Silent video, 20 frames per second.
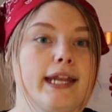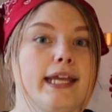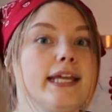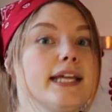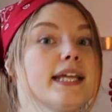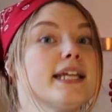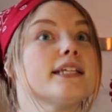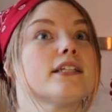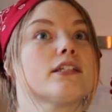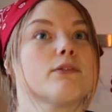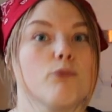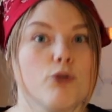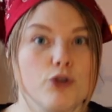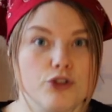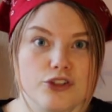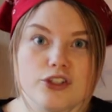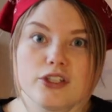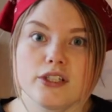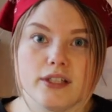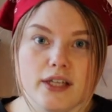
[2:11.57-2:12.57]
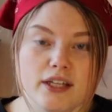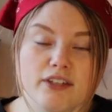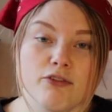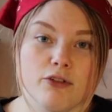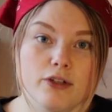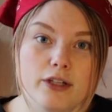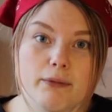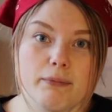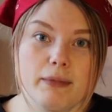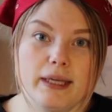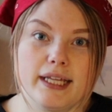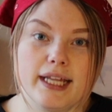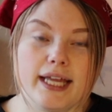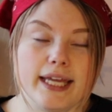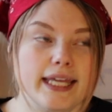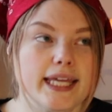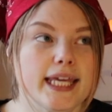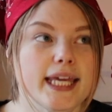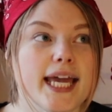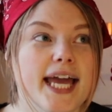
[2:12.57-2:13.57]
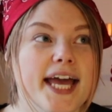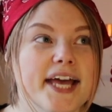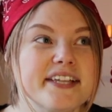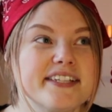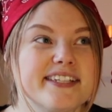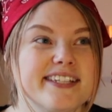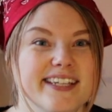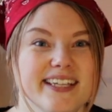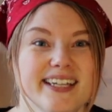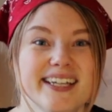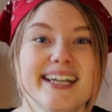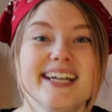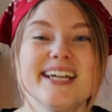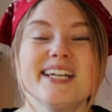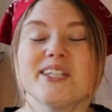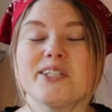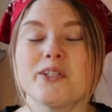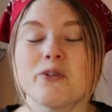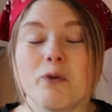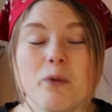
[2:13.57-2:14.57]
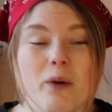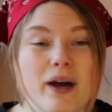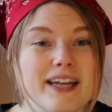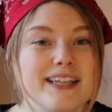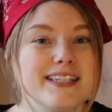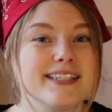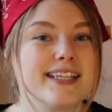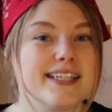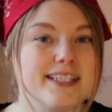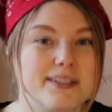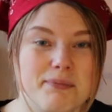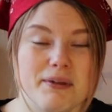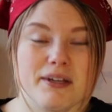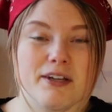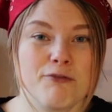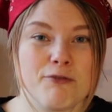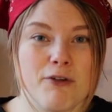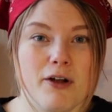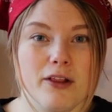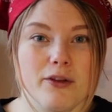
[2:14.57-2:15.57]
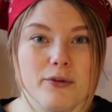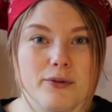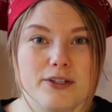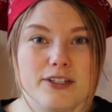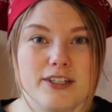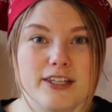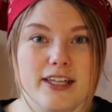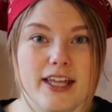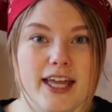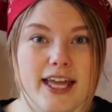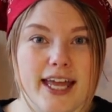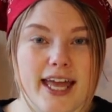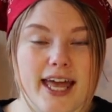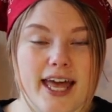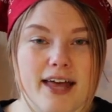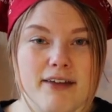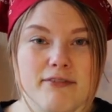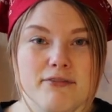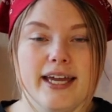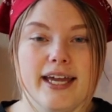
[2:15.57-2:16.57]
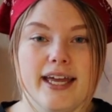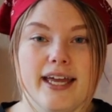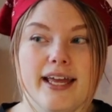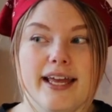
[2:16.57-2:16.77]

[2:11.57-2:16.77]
He is more successful than me. Like, he has twice as many followers than I have.